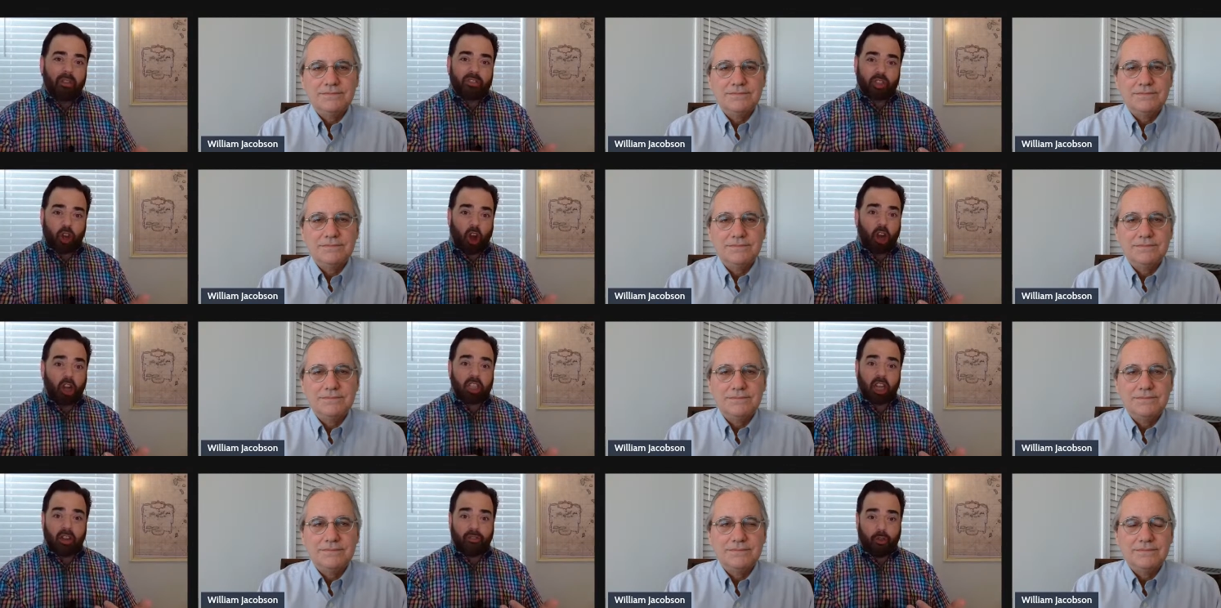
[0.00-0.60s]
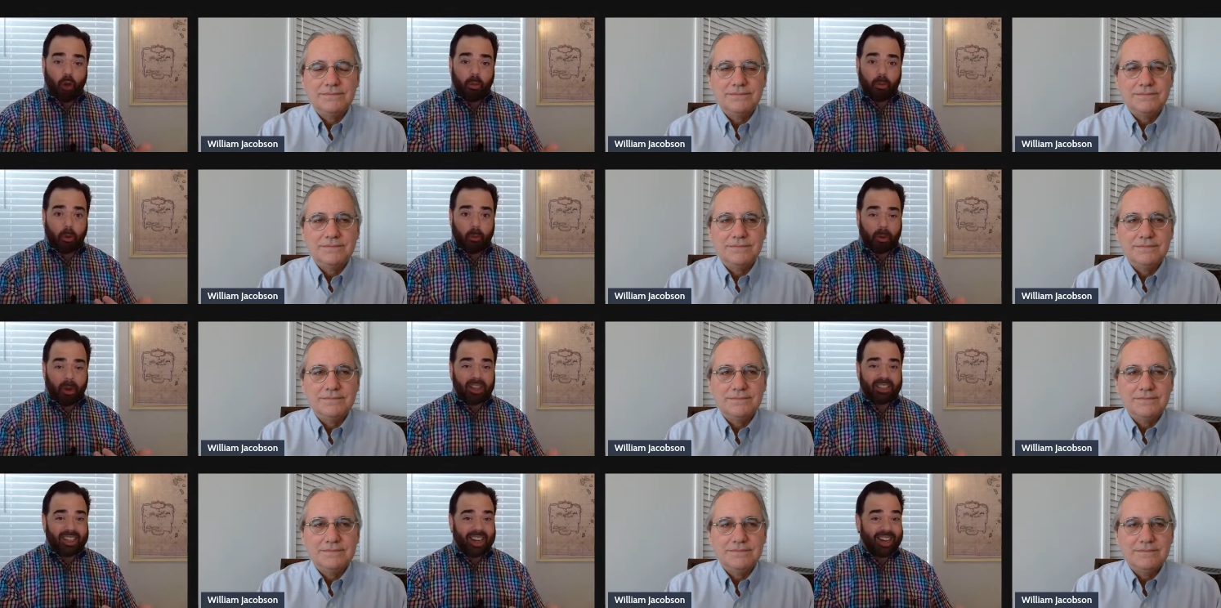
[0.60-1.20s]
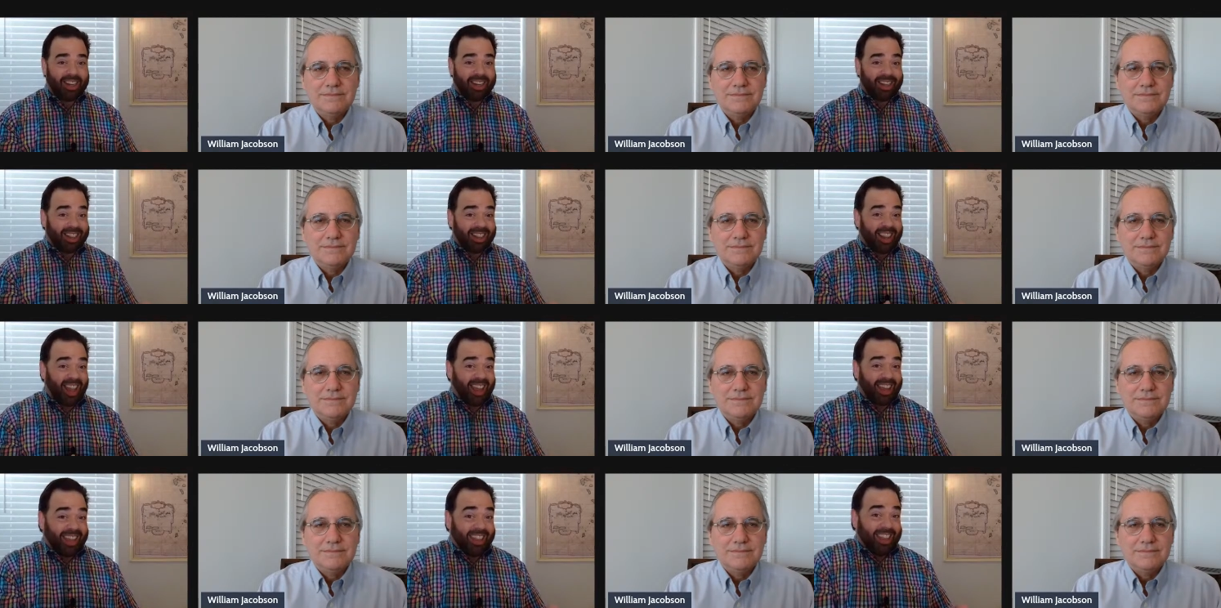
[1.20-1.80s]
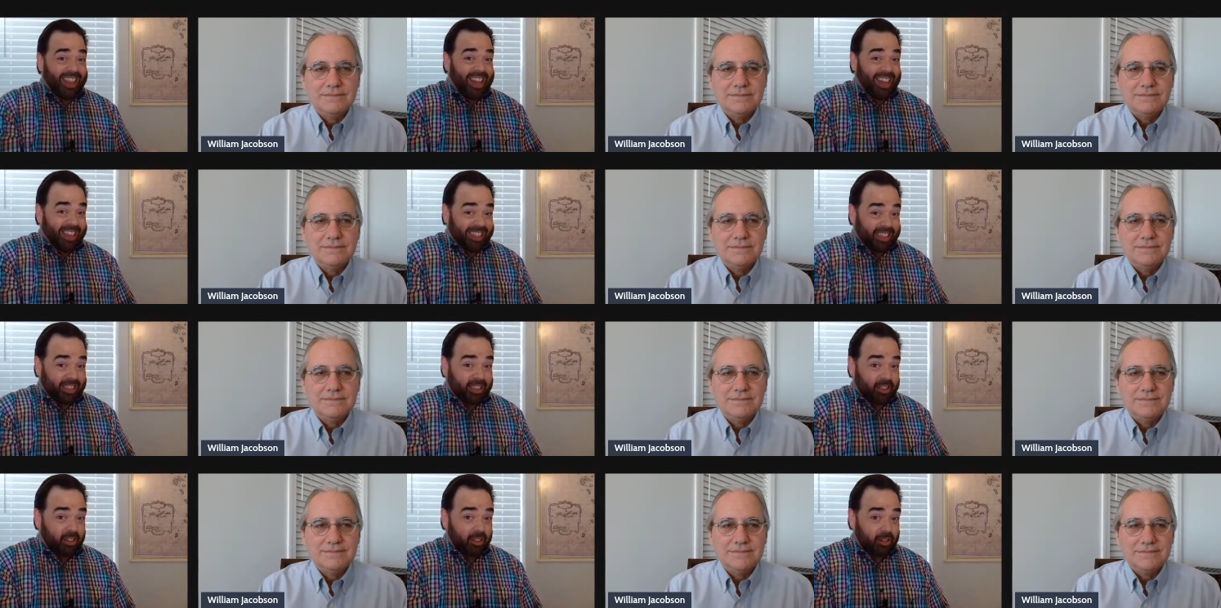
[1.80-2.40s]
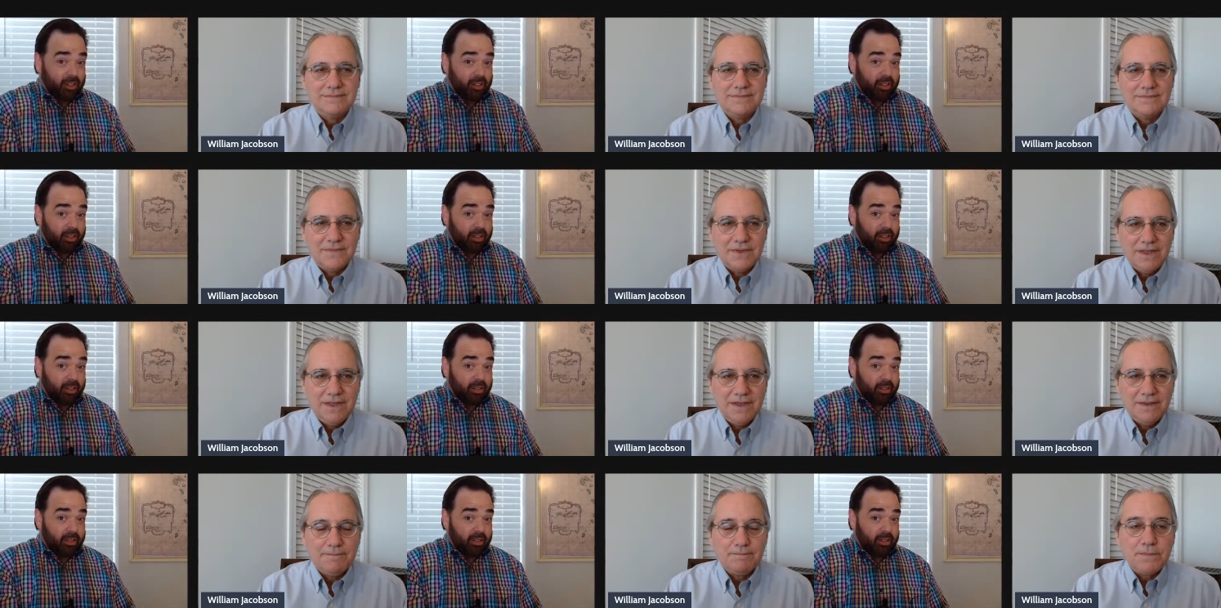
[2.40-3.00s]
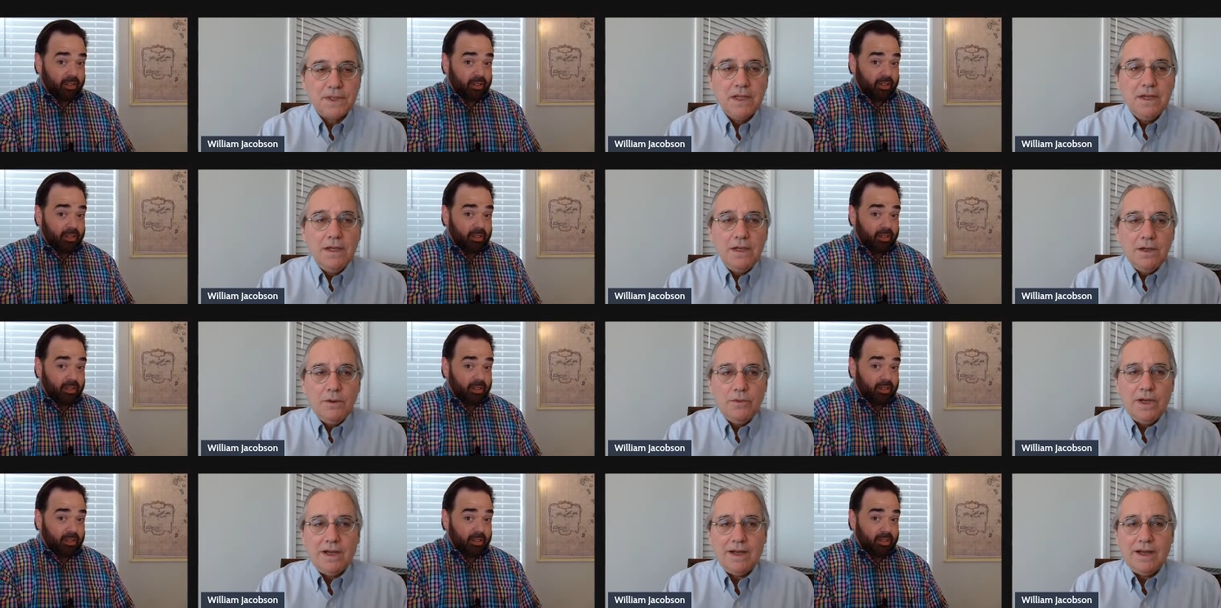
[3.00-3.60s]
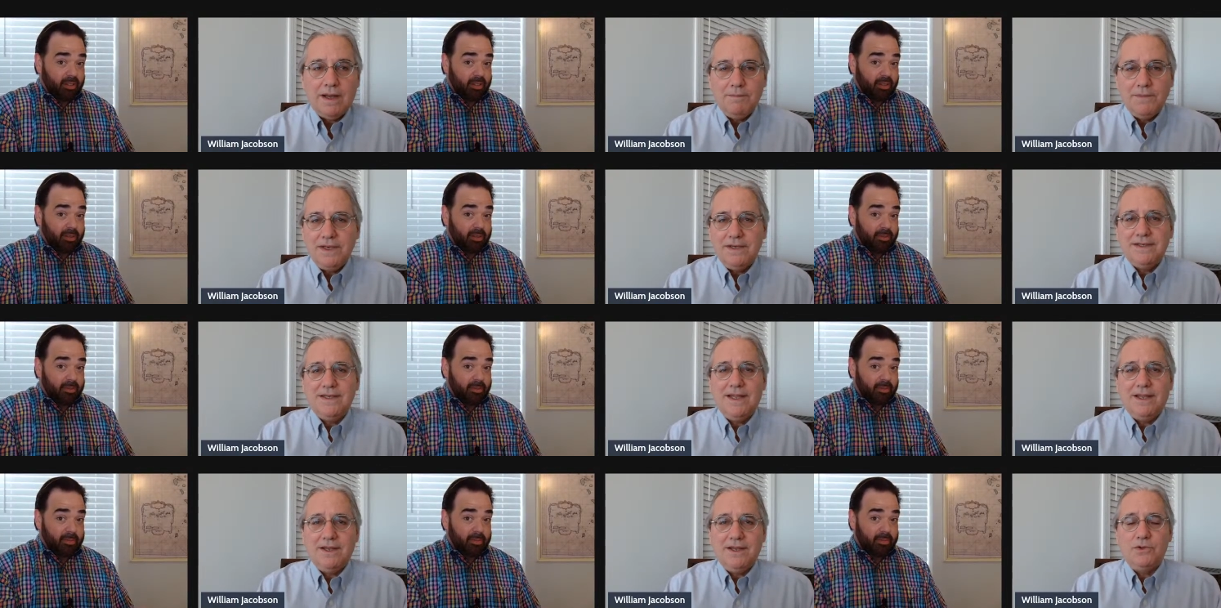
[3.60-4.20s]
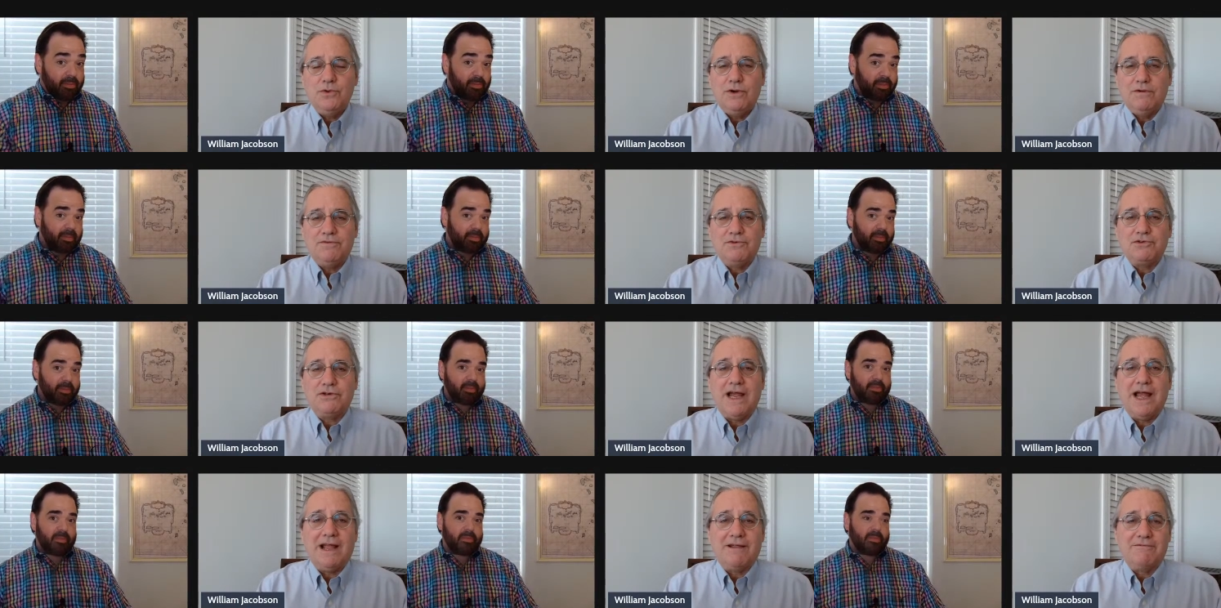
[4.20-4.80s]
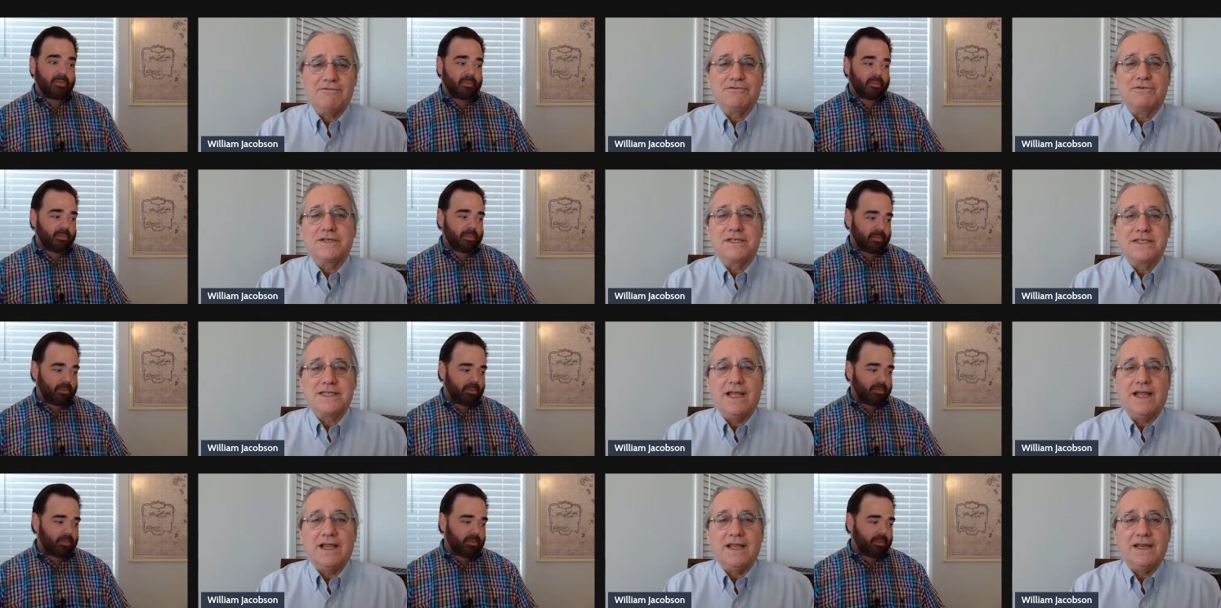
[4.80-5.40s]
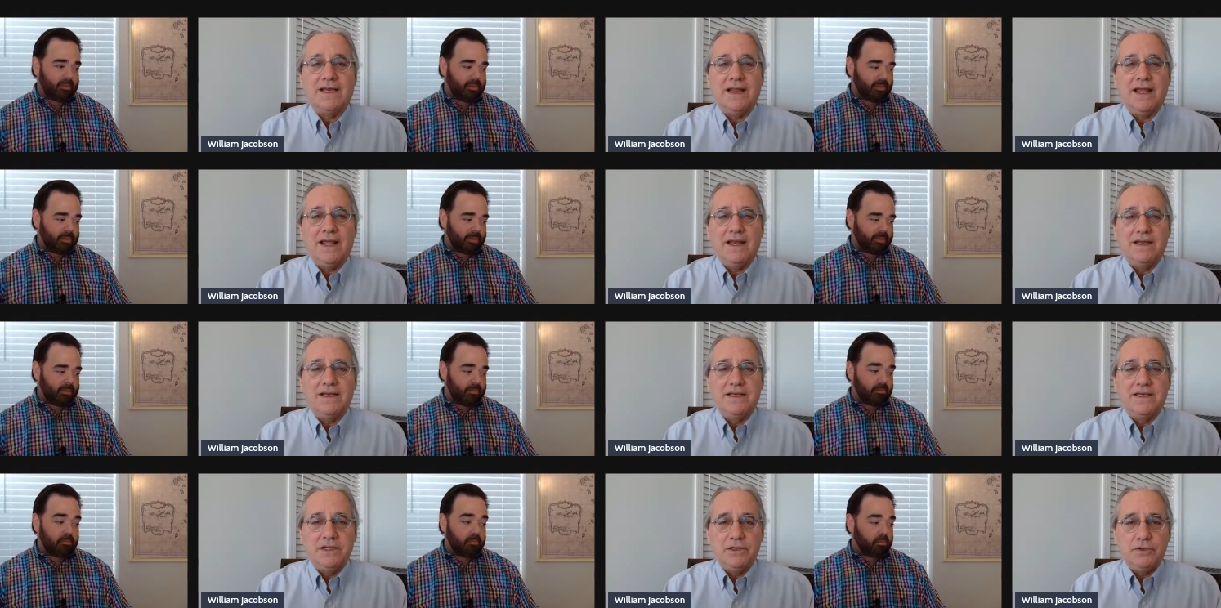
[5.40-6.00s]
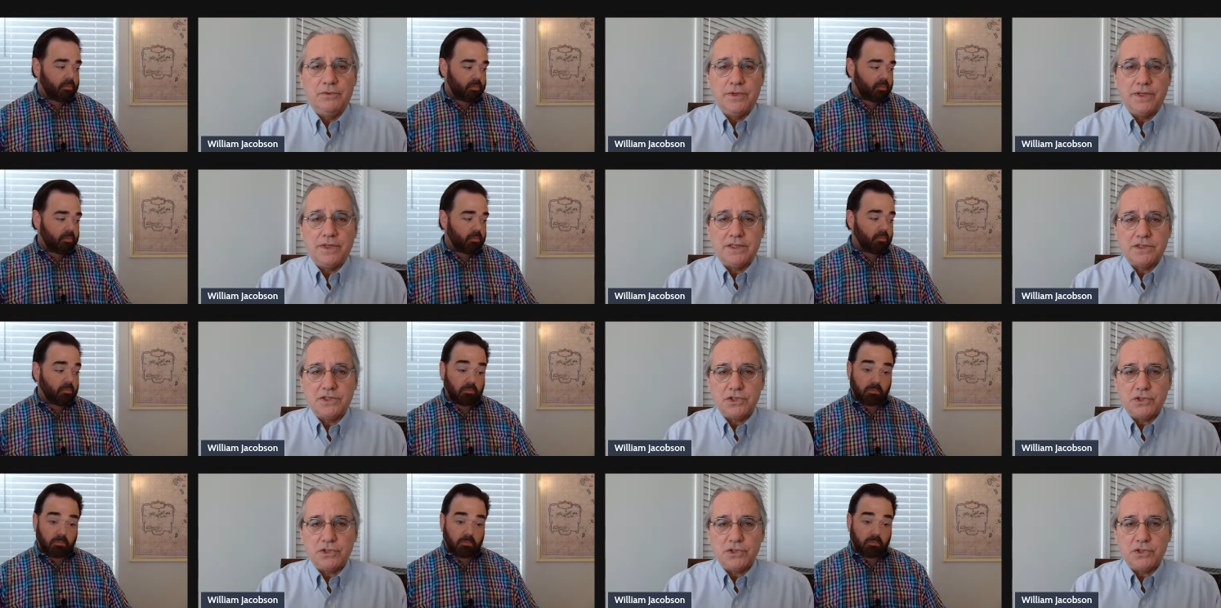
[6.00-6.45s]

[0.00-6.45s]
Speaker 1: of charging a former president
Speaker 2: like this? Well, I'm going to take you off track for a second and deal with